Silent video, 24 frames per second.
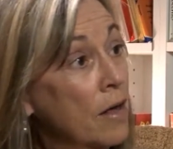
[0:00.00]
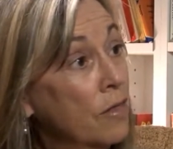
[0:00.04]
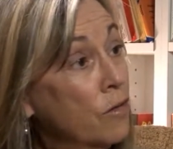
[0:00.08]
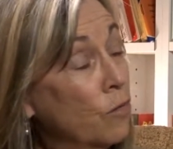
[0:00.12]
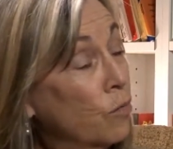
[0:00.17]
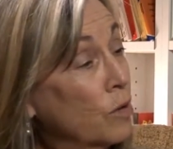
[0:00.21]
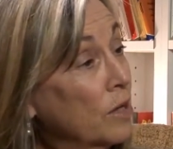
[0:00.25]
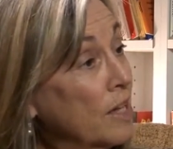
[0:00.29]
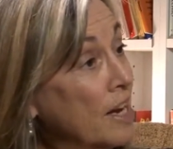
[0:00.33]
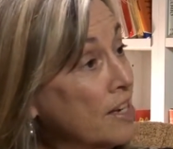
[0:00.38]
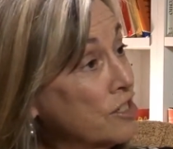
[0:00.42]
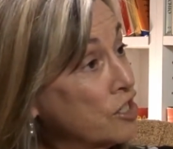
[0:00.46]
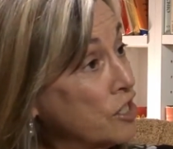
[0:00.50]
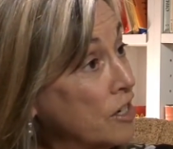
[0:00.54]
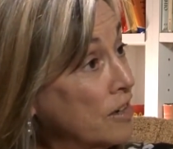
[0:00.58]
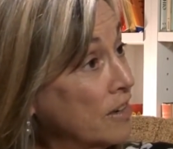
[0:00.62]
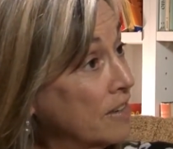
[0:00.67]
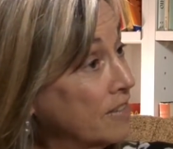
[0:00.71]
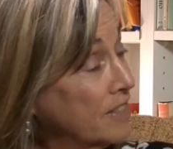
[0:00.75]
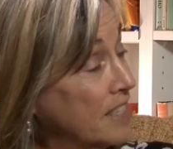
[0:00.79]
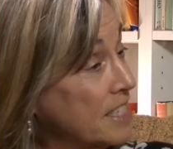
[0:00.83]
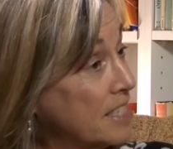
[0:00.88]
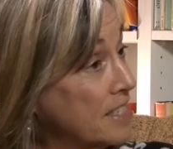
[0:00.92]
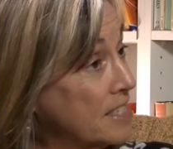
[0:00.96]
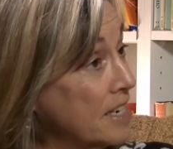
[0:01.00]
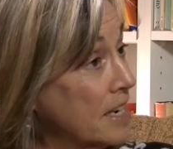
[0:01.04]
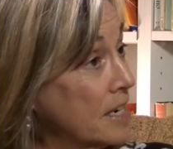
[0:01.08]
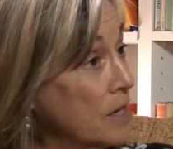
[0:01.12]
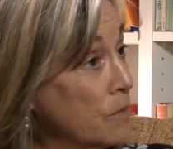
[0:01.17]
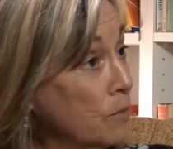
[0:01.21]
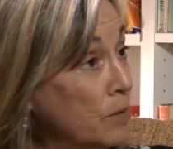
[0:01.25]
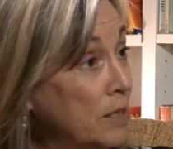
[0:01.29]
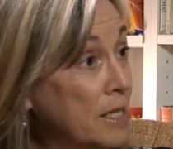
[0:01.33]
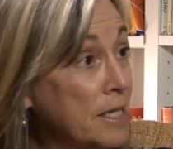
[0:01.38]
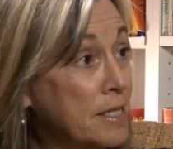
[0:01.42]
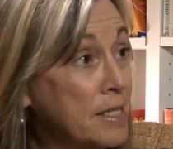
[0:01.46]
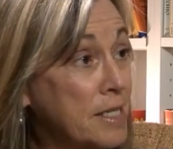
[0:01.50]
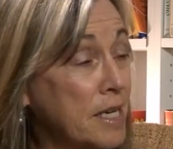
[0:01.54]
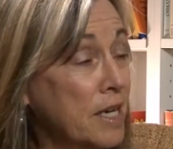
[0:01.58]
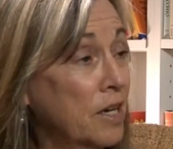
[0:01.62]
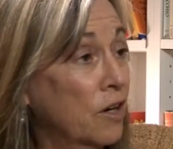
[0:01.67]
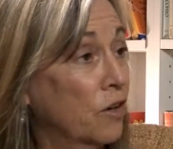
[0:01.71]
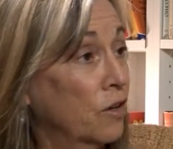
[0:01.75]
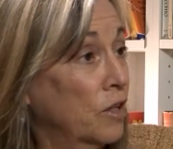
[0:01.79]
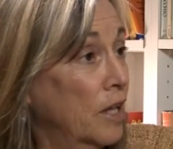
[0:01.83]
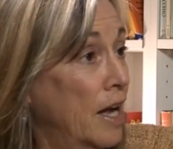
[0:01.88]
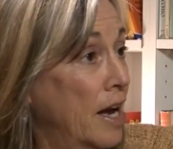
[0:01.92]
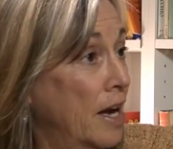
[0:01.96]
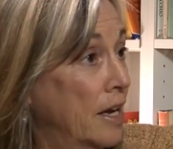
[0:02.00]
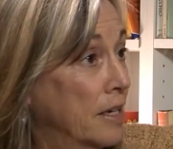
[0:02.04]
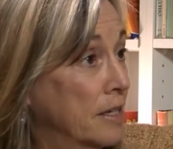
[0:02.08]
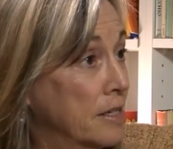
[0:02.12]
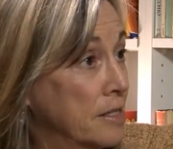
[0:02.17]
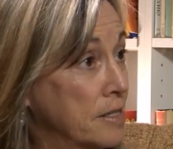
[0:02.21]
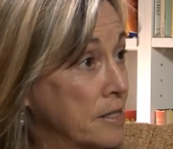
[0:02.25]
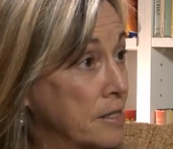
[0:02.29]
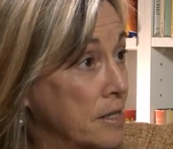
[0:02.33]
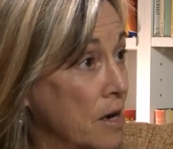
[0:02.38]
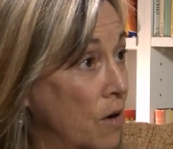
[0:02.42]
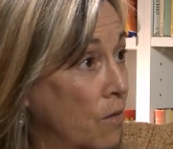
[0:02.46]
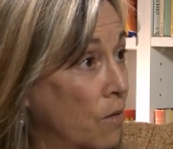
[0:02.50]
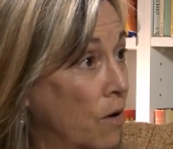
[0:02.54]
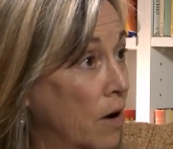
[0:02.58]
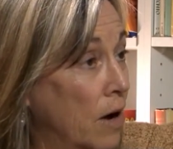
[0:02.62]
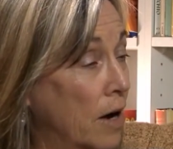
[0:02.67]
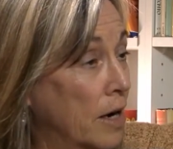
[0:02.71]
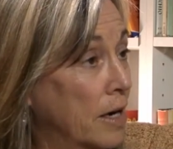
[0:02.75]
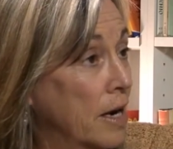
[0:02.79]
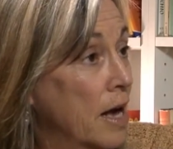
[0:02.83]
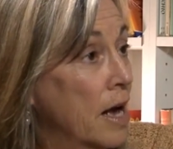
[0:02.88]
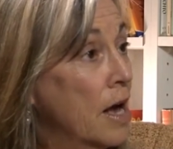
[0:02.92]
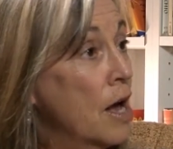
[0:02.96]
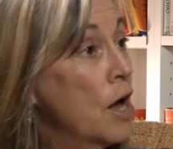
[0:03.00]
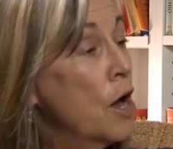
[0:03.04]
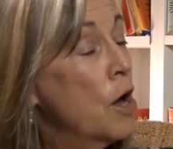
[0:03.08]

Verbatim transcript: the relation of the city with its hinterland, and so on.